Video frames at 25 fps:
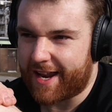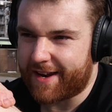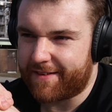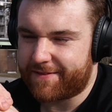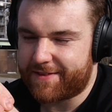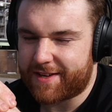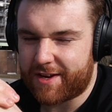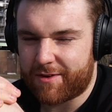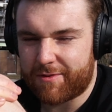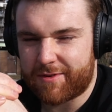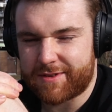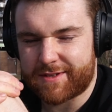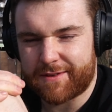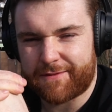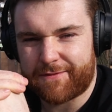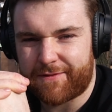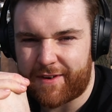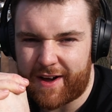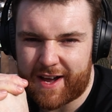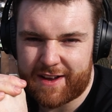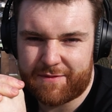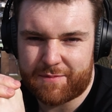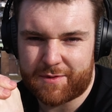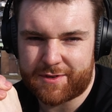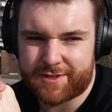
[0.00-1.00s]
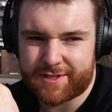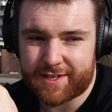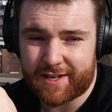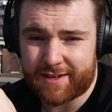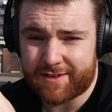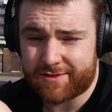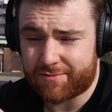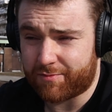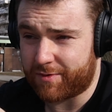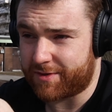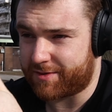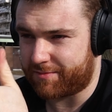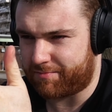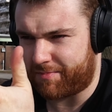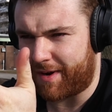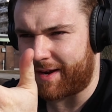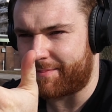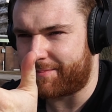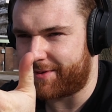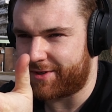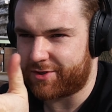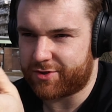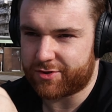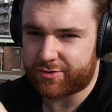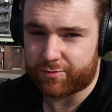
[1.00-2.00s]
And if there was a 5%, which
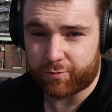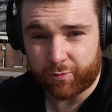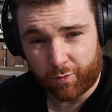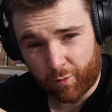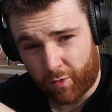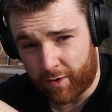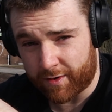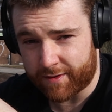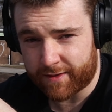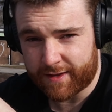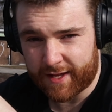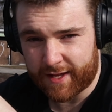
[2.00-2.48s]
might be just one